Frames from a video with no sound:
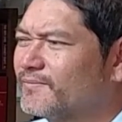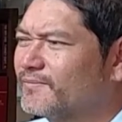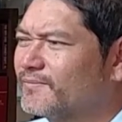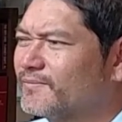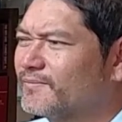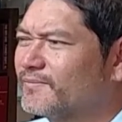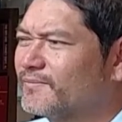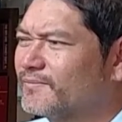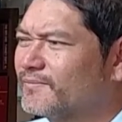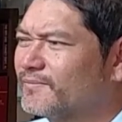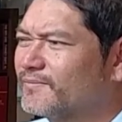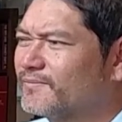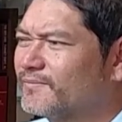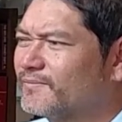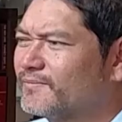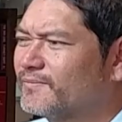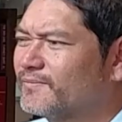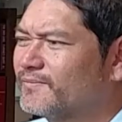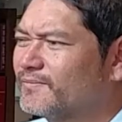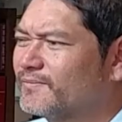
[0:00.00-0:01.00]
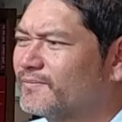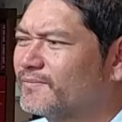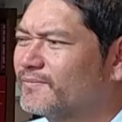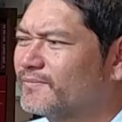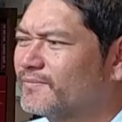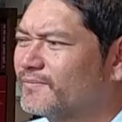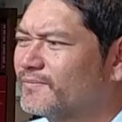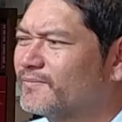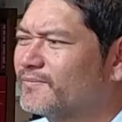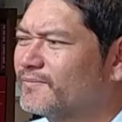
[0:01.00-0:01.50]

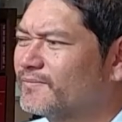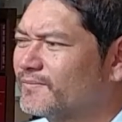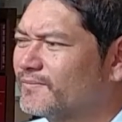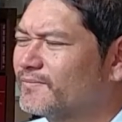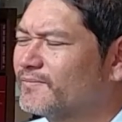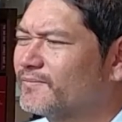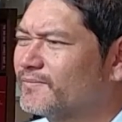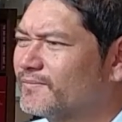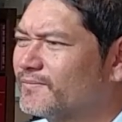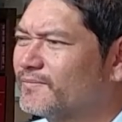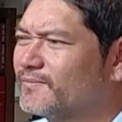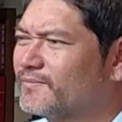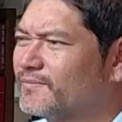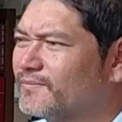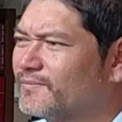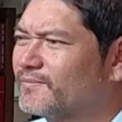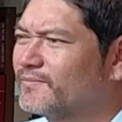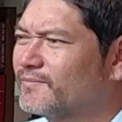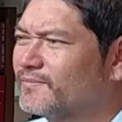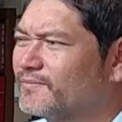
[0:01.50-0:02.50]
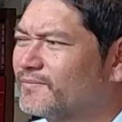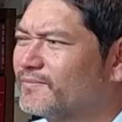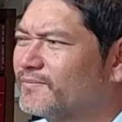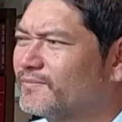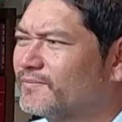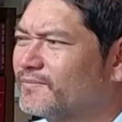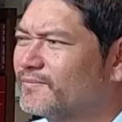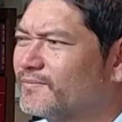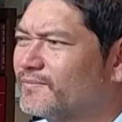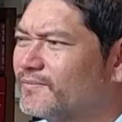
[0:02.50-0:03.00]

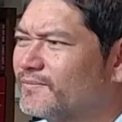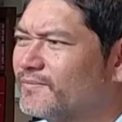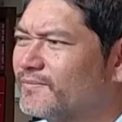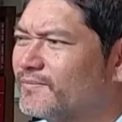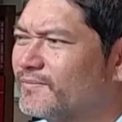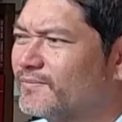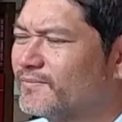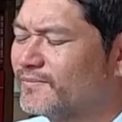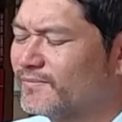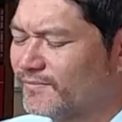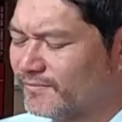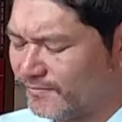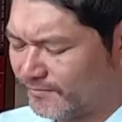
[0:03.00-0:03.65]
(not speaking)